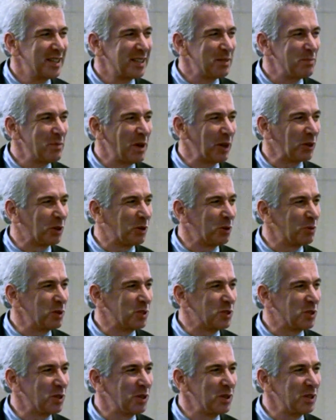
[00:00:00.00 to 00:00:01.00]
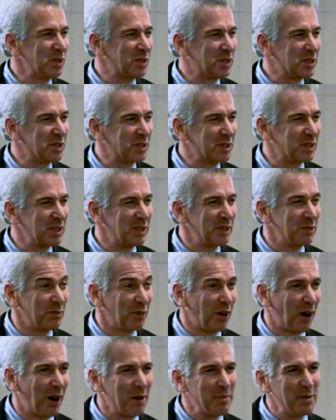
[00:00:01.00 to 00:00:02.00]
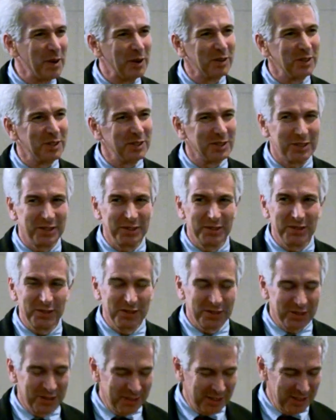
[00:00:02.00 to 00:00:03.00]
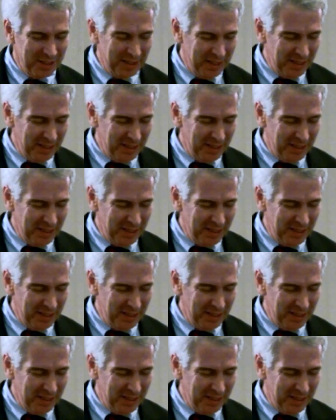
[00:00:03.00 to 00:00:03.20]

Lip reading: medical research, to environmental issues,